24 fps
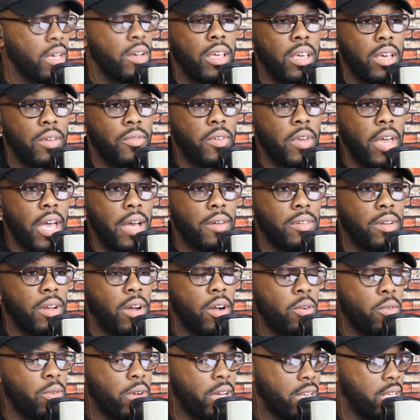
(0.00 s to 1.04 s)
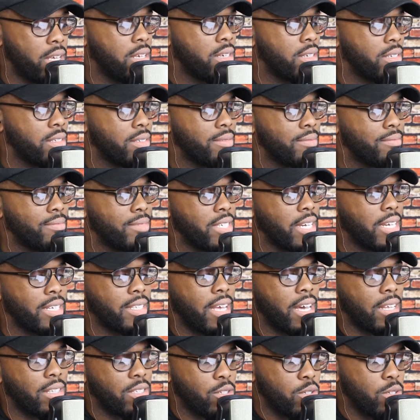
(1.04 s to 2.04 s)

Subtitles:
if you haven't already checked out